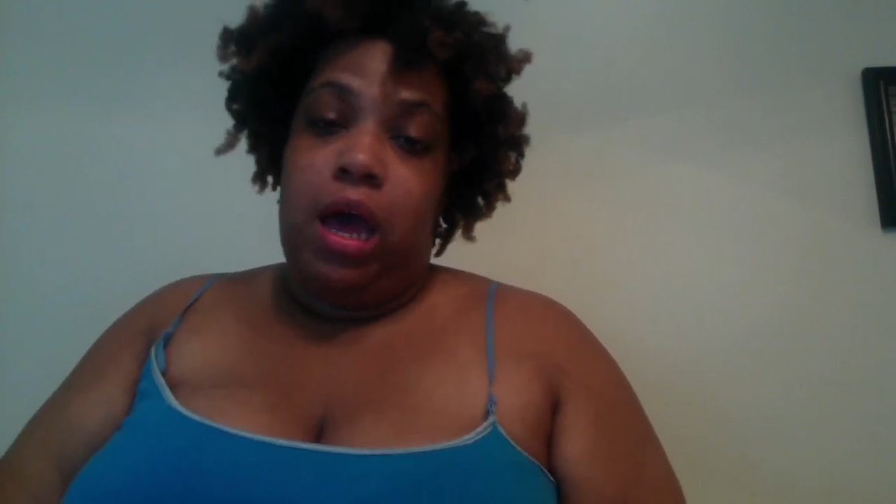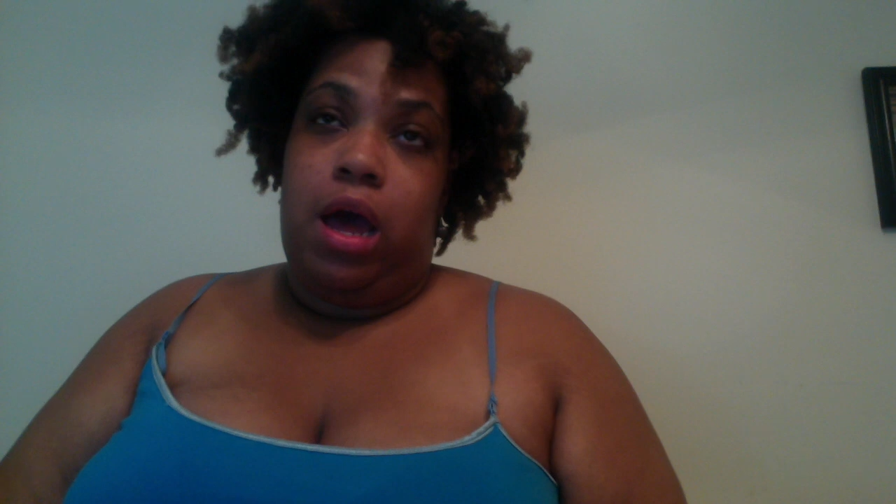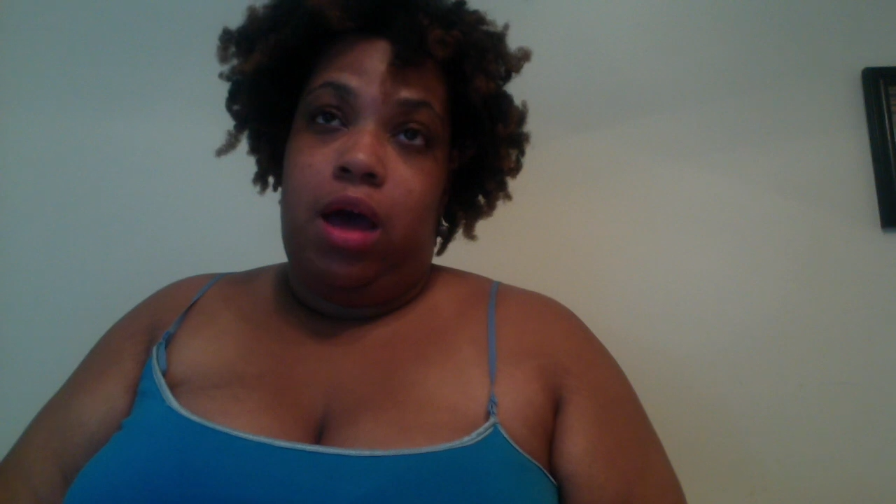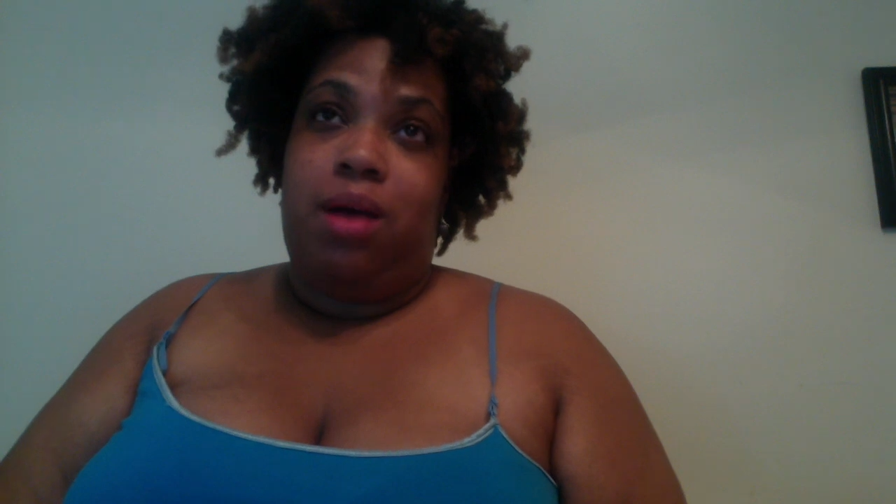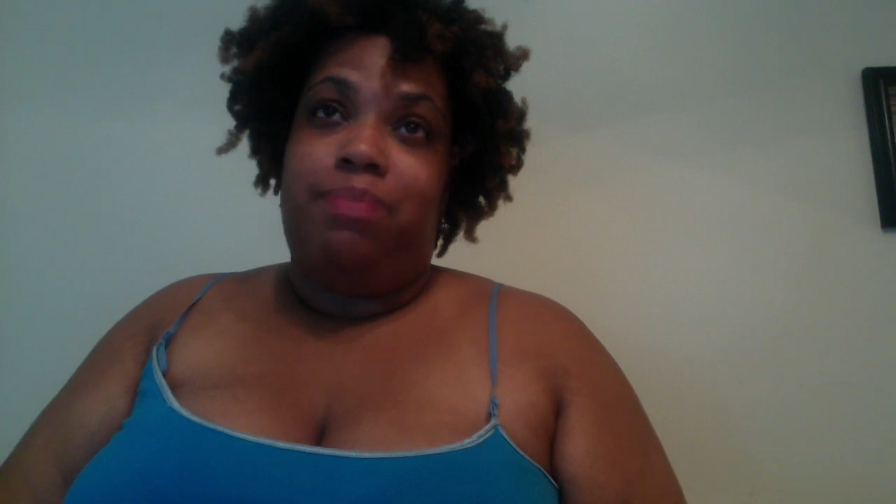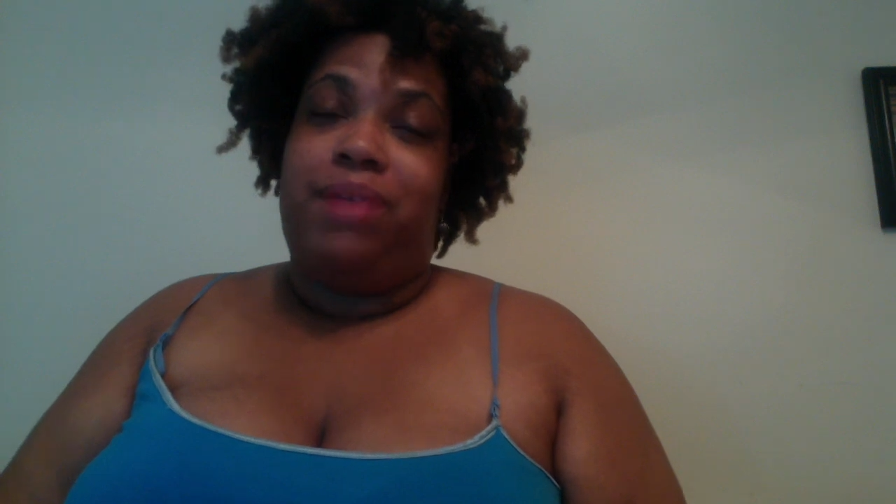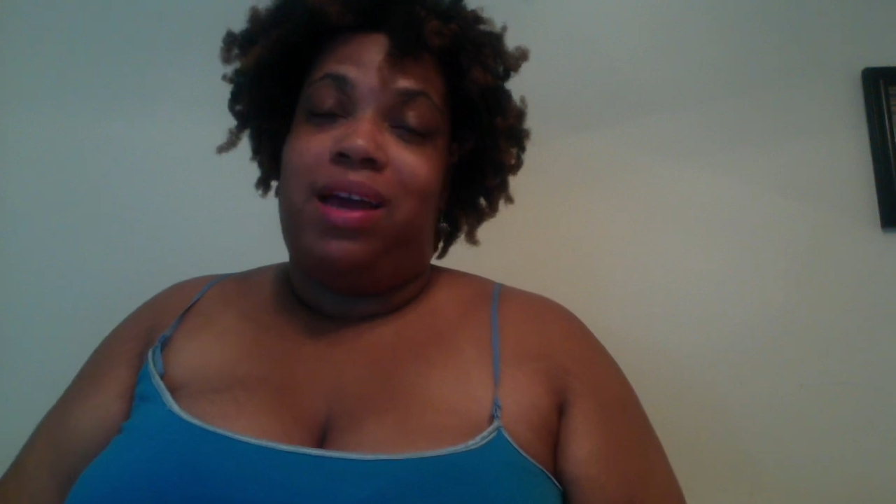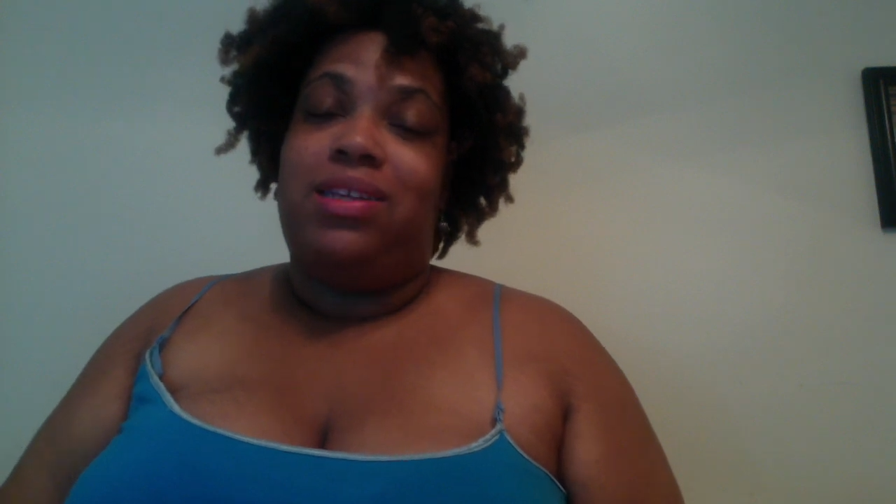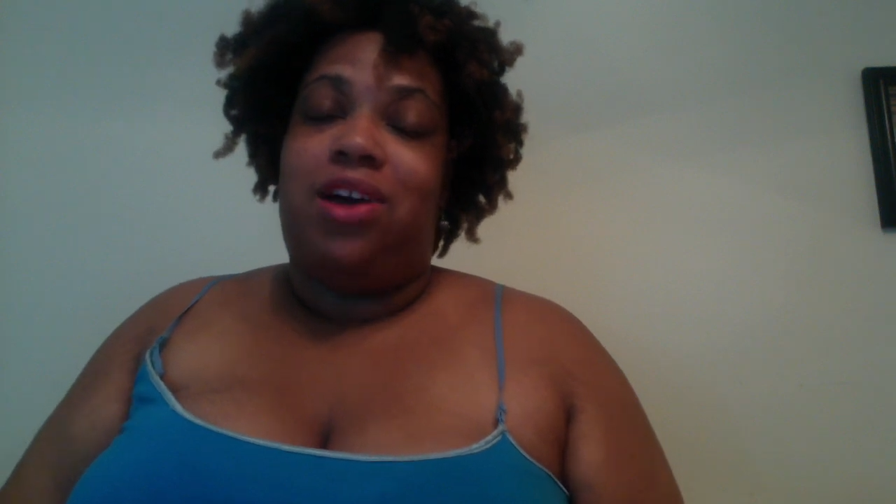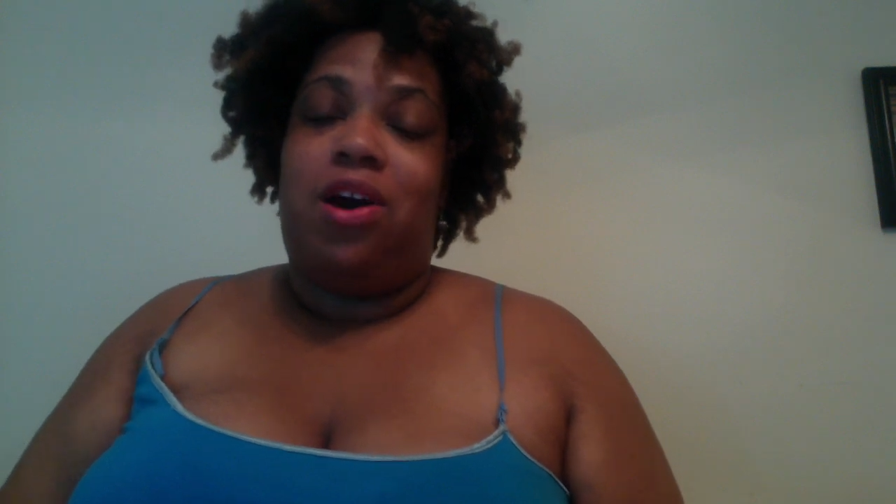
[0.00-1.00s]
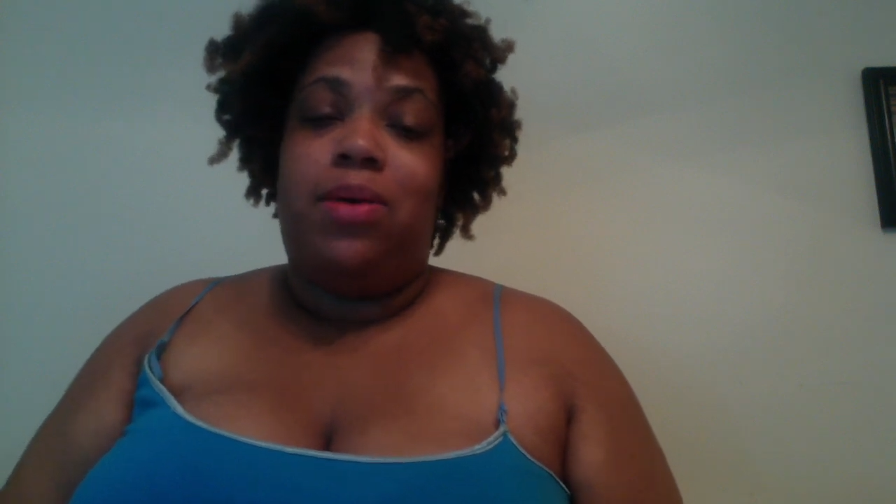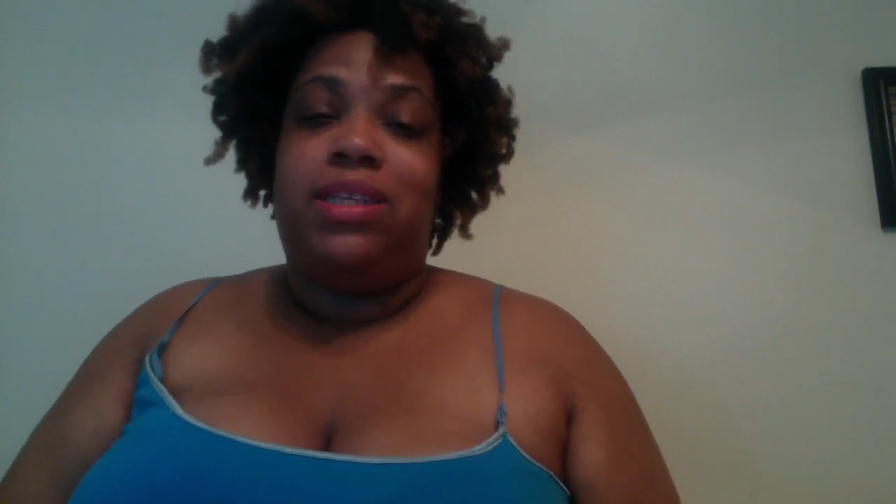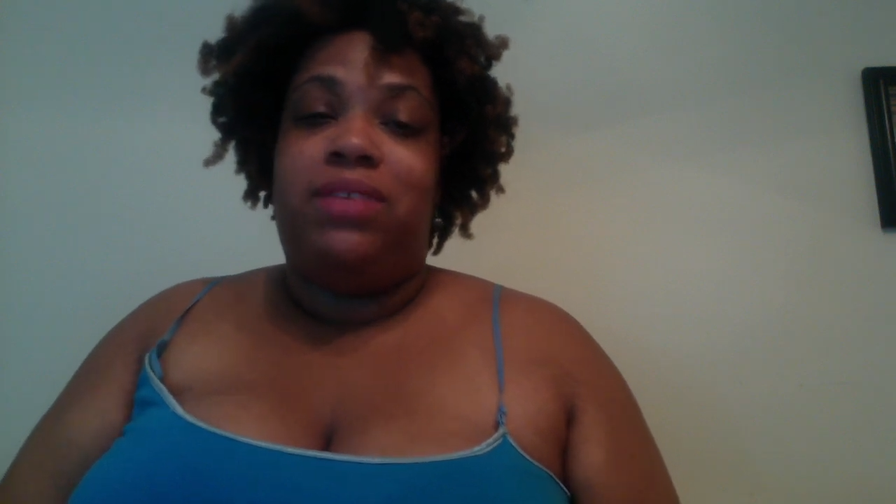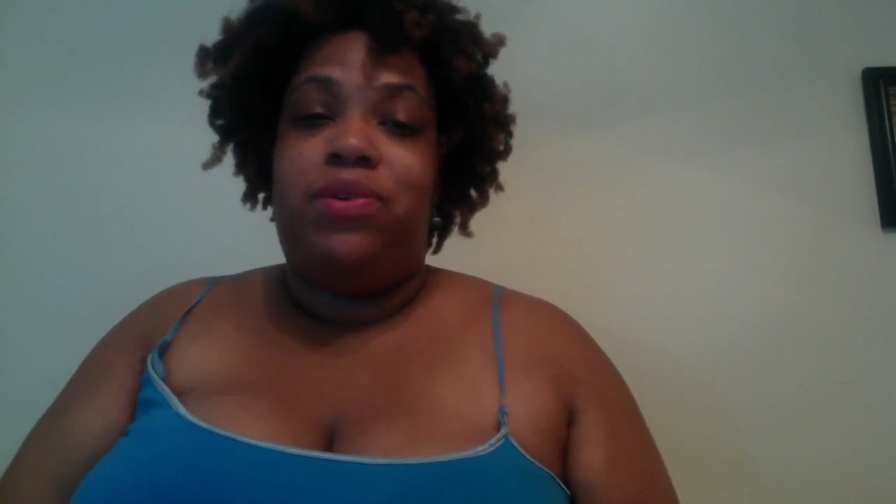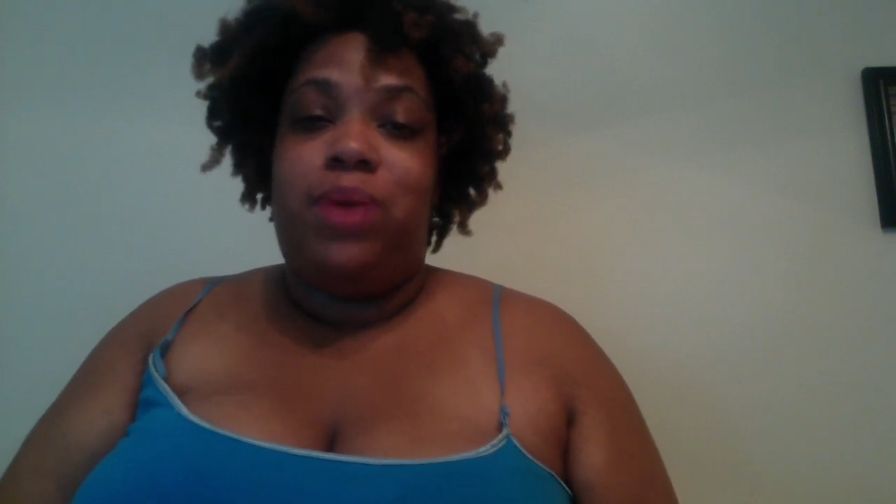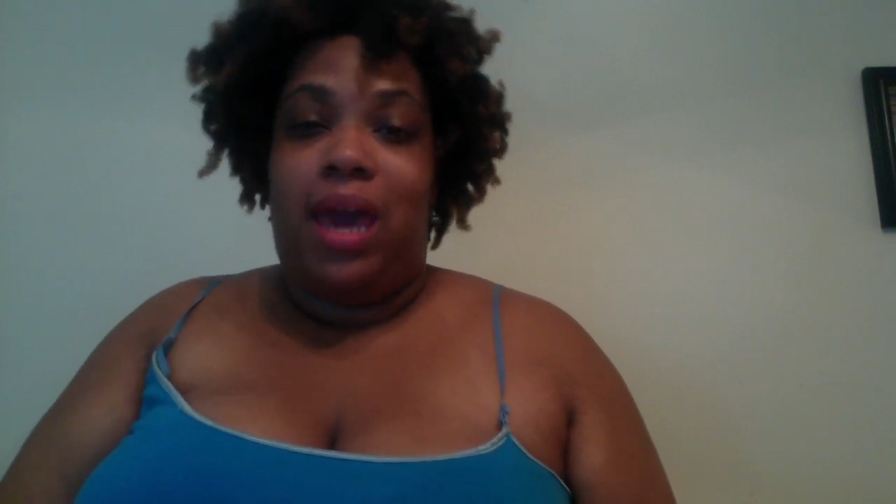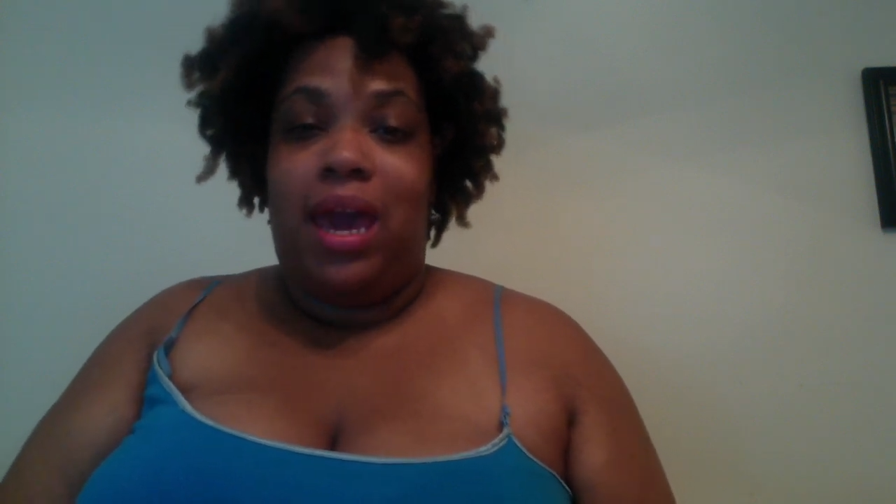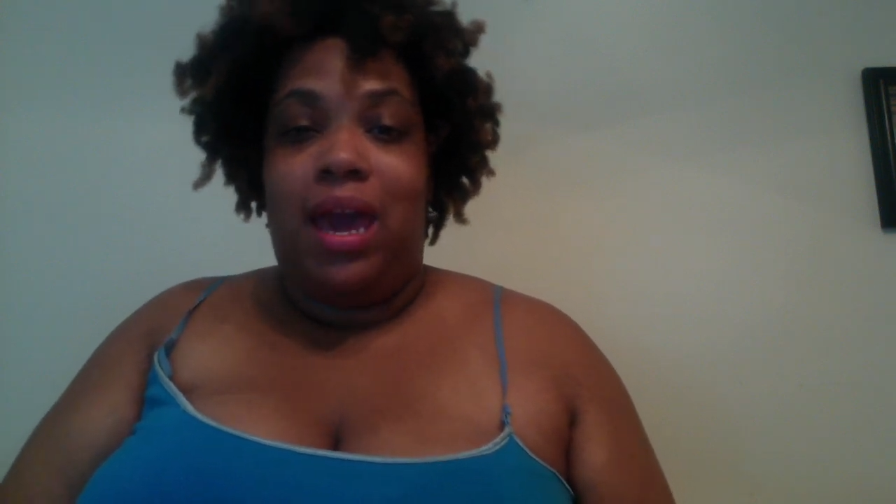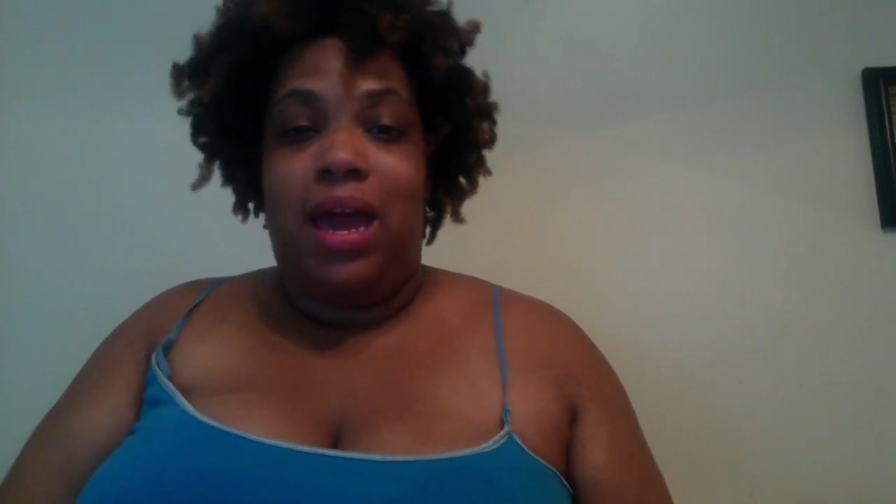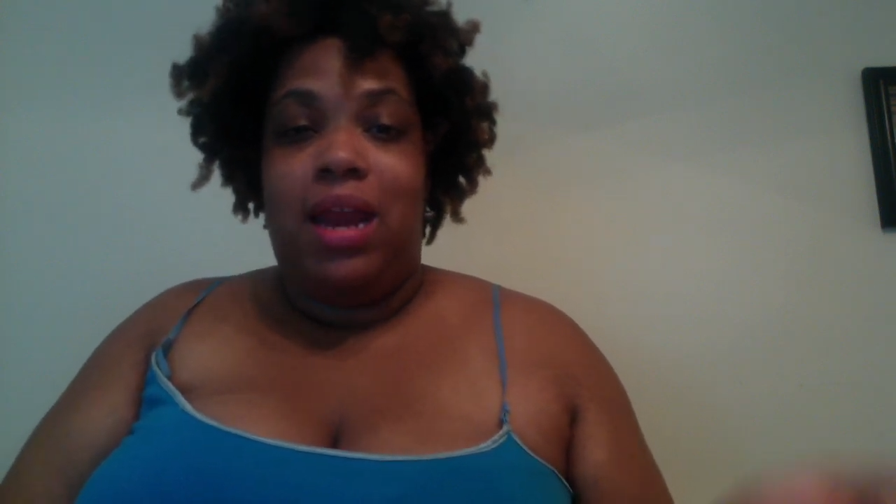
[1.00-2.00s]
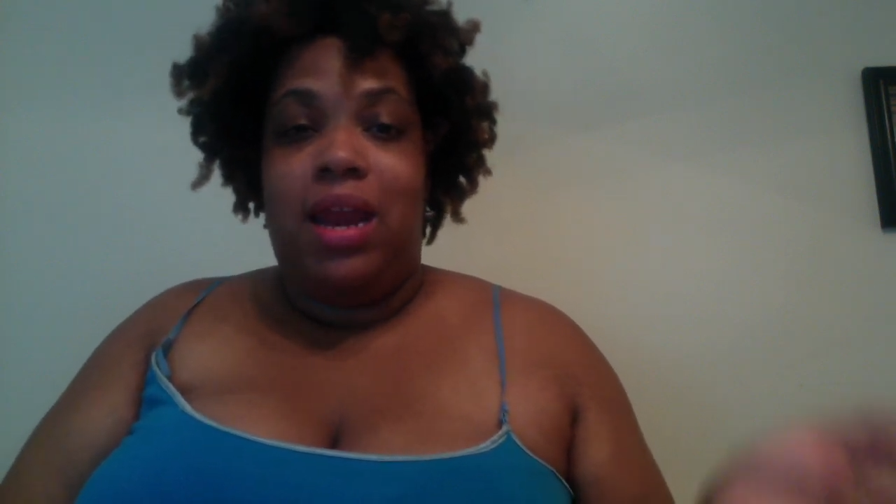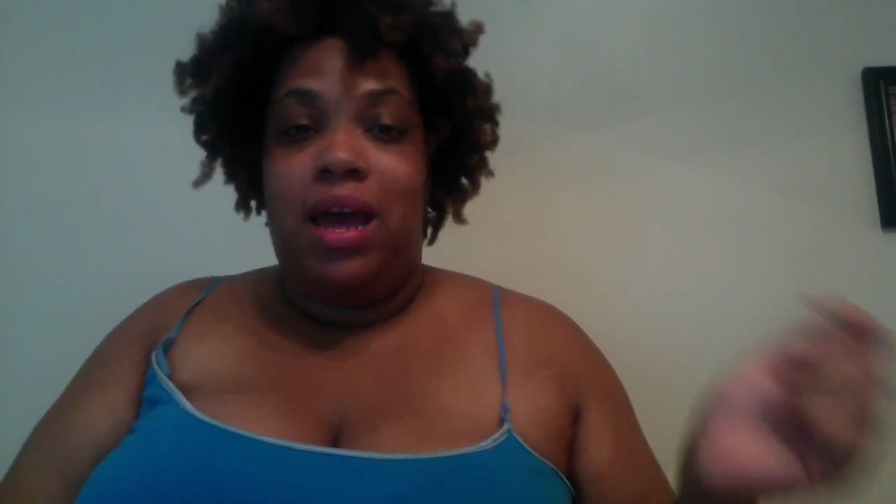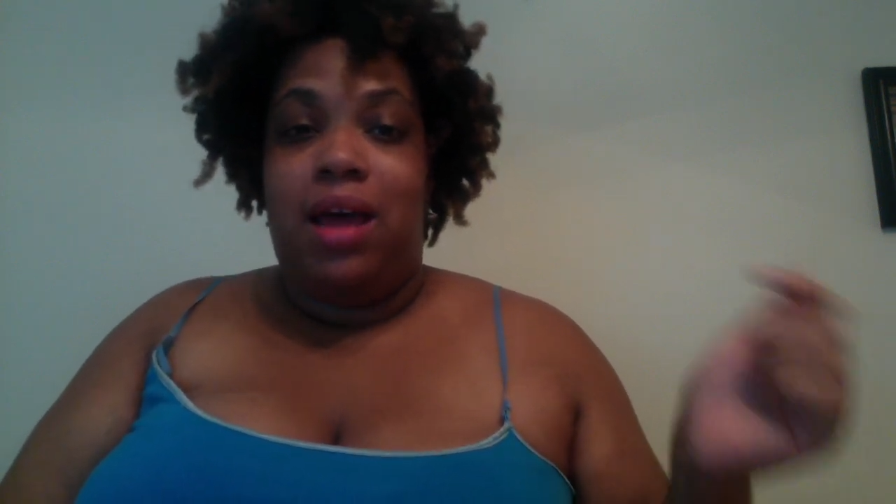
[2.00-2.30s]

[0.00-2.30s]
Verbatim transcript: Um, as always, if you can,